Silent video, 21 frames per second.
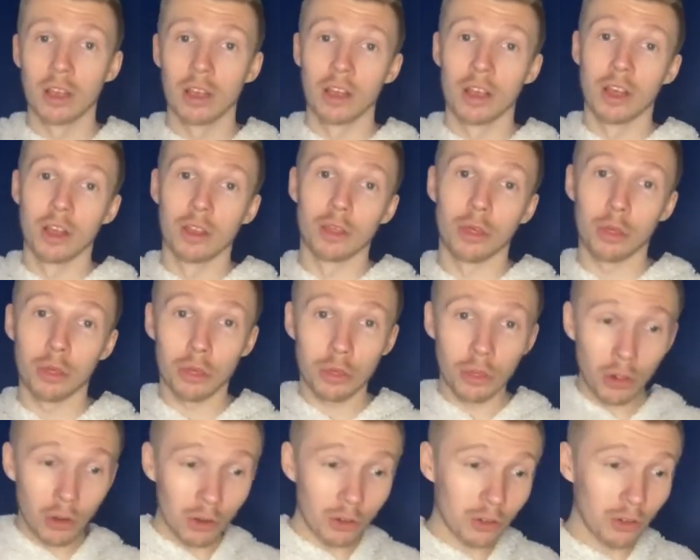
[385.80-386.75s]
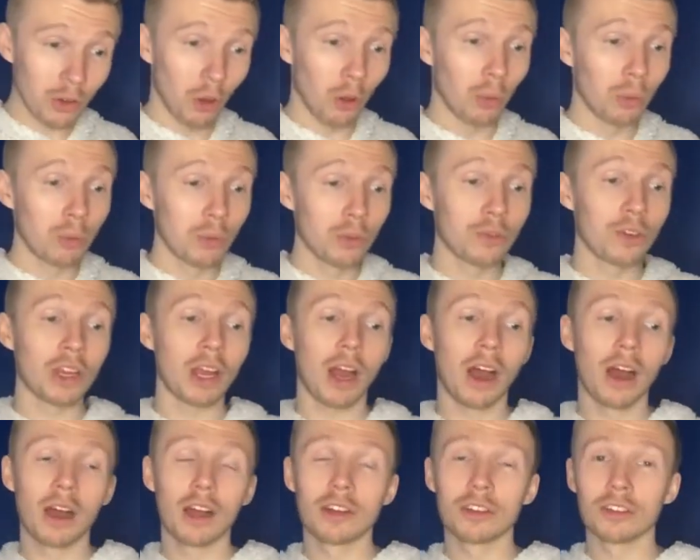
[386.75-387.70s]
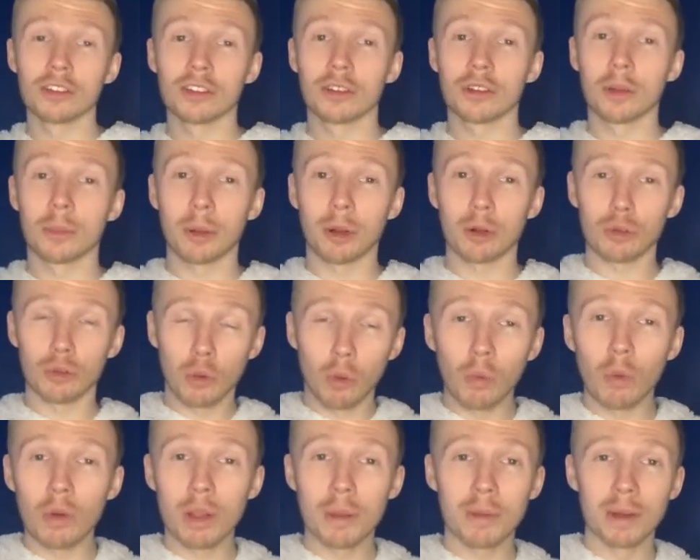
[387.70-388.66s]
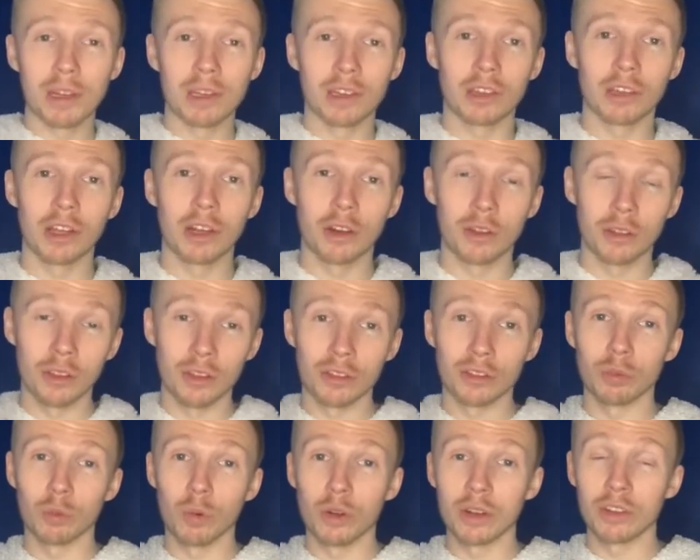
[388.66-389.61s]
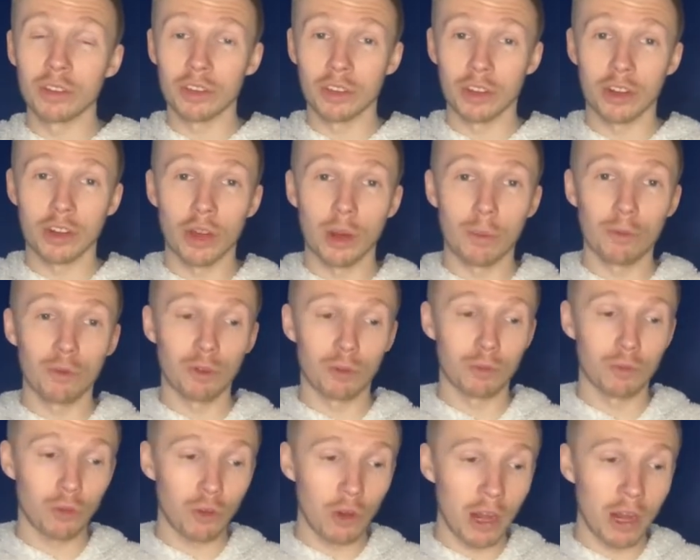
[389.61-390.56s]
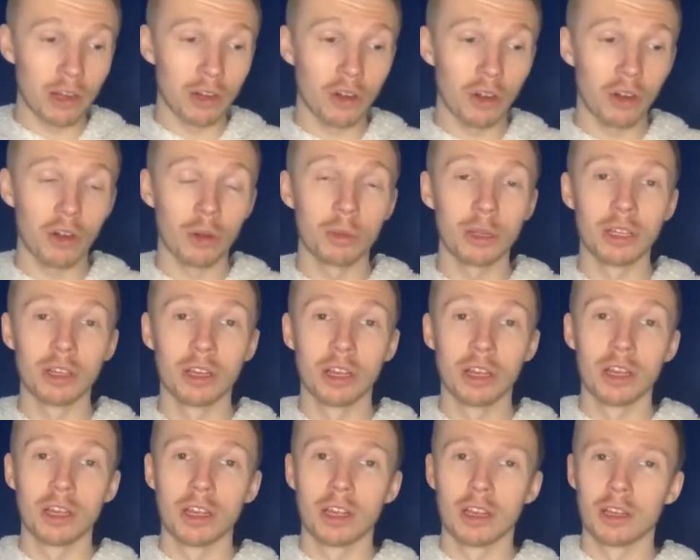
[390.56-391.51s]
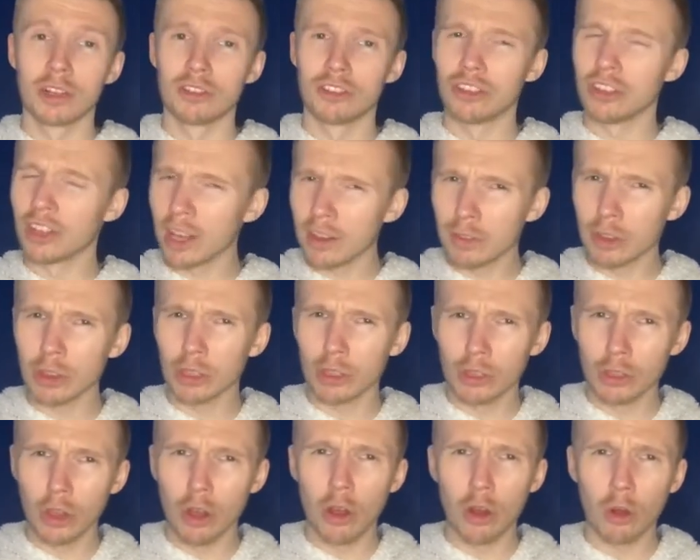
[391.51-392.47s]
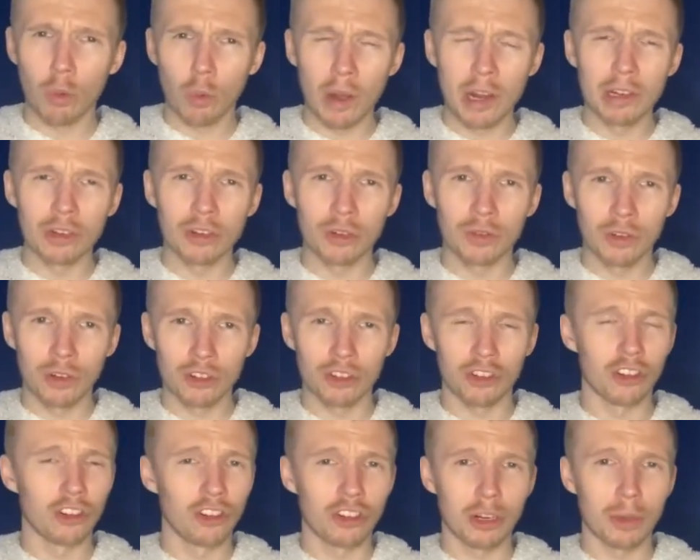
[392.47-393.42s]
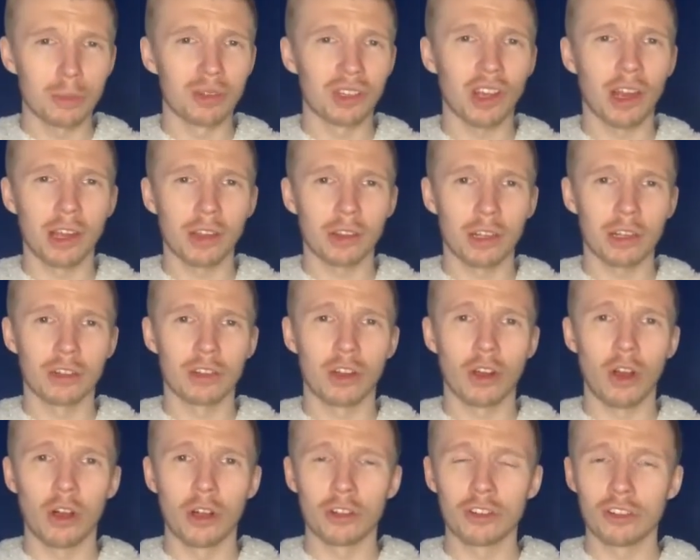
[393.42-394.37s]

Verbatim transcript: The third goal, moving on just about 20 minutes later, this one is going to come from Fran Kirby. She gave it the long range fish and chips, I like to call it.